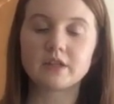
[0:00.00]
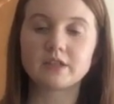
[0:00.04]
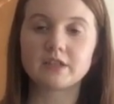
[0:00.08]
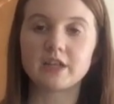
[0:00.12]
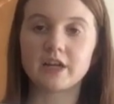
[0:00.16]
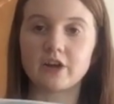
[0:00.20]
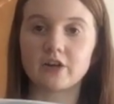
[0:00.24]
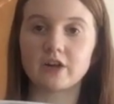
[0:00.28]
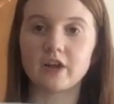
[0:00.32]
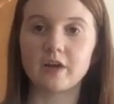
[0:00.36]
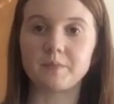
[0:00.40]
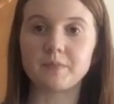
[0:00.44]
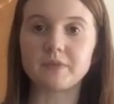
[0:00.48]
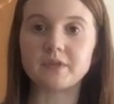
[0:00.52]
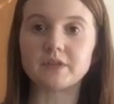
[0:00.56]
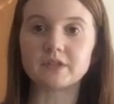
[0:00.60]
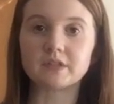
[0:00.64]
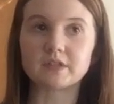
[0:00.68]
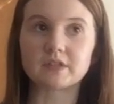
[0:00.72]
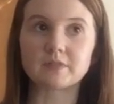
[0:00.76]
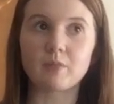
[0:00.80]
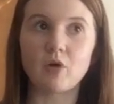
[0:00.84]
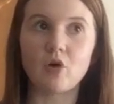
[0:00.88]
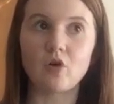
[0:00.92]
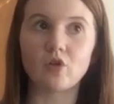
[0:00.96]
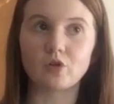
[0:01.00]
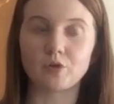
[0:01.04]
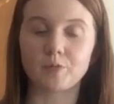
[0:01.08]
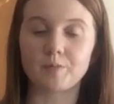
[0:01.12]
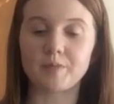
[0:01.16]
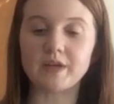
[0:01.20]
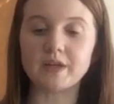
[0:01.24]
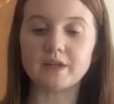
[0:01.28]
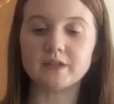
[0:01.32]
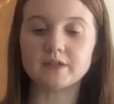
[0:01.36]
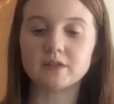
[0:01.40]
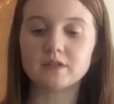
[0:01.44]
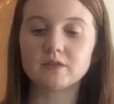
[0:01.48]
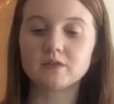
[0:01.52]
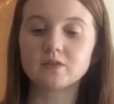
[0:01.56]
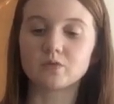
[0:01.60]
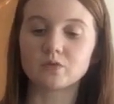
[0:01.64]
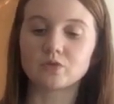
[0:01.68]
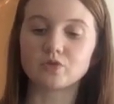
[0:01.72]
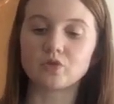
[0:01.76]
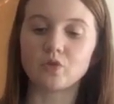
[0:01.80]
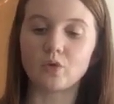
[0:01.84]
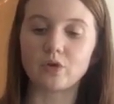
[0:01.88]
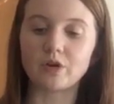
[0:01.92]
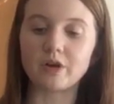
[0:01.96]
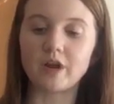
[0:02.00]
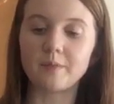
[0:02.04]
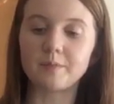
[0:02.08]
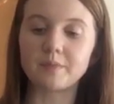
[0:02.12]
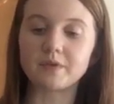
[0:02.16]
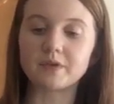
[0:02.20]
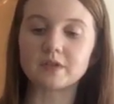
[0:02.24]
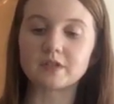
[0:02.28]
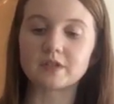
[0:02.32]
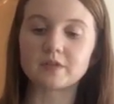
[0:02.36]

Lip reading: teared up into smaller pieces, or torn up into